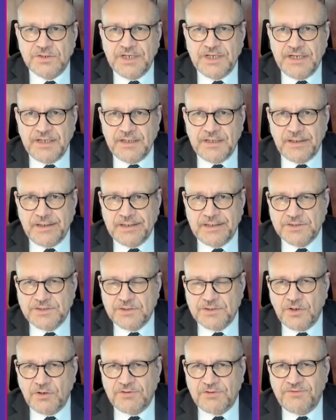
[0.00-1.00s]
the, as you
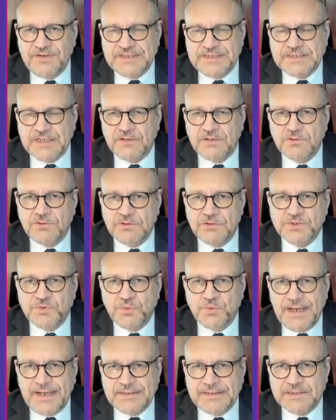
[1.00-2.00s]
know, the fiscal rules
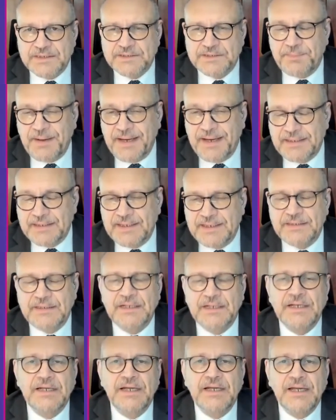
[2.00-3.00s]
were suspended,
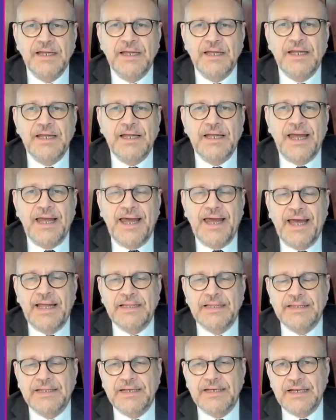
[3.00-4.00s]

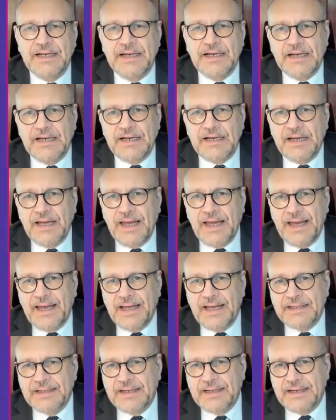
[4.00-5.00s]
and uh,
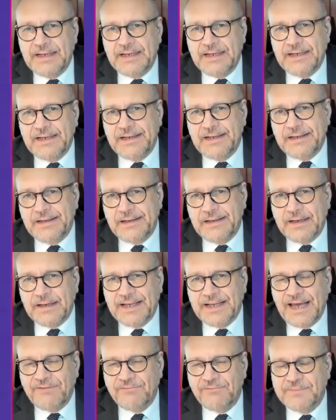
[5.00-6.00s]
and uh,
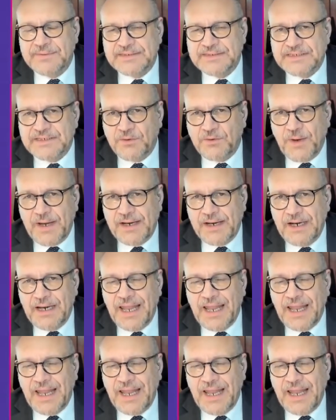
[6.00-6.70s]
governments were